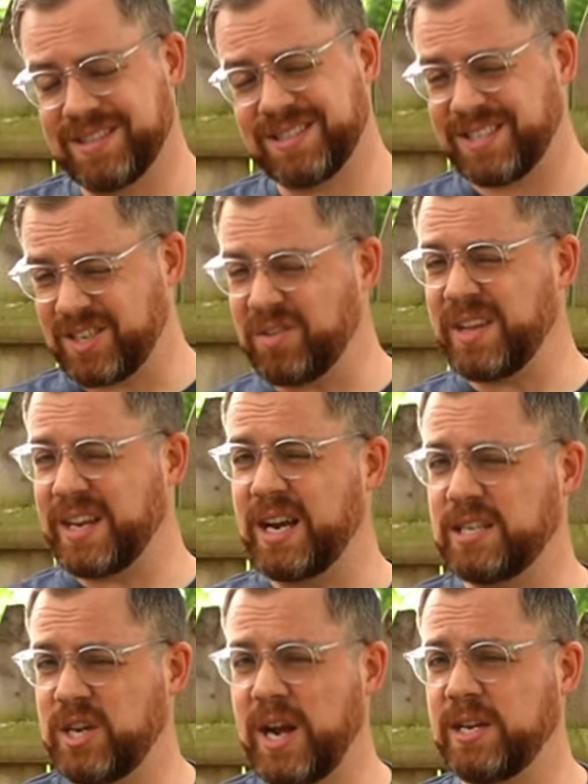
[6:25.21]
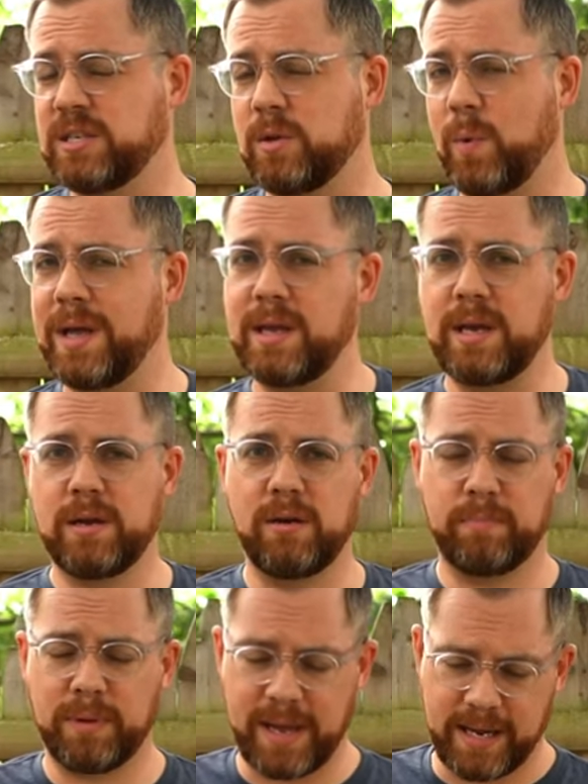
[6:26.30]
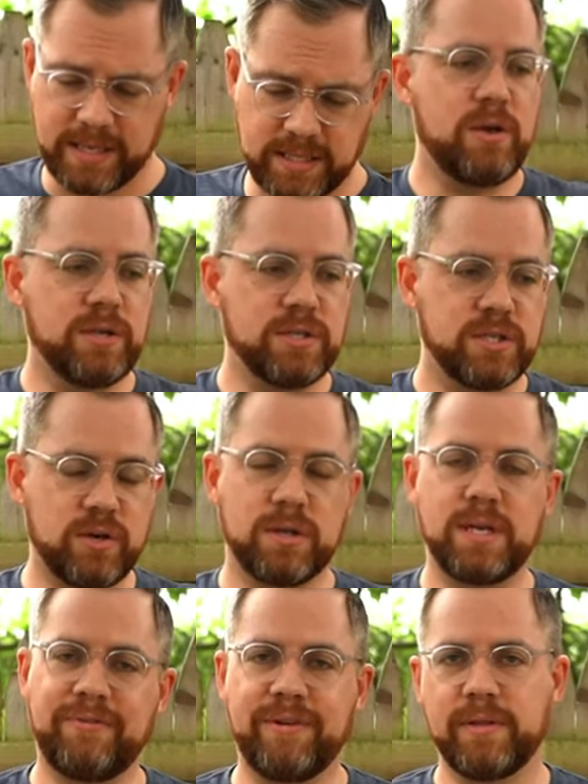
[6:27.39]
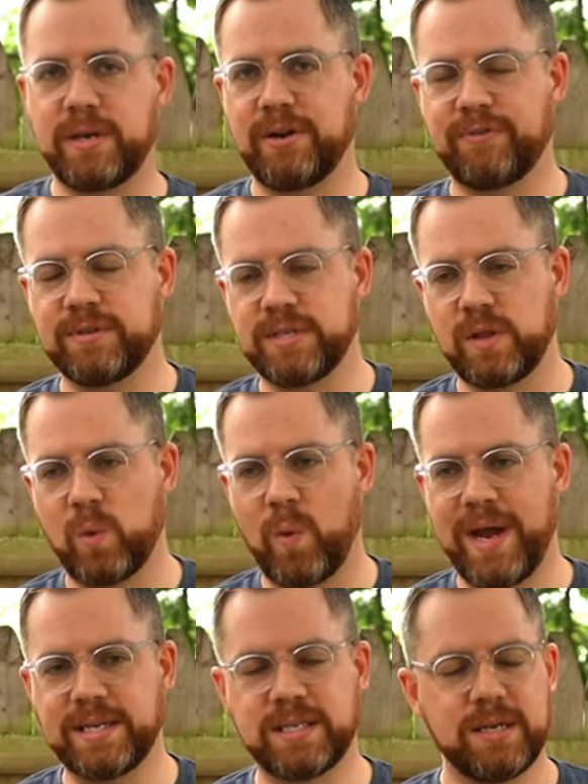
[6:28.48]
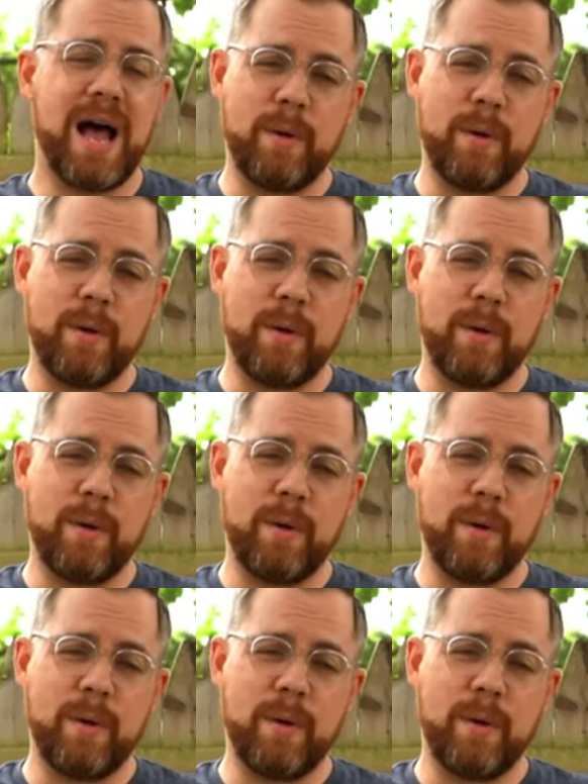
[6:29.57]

Certainly going to change the way the yo-yo plays. You can certainly feel the difference in the weight.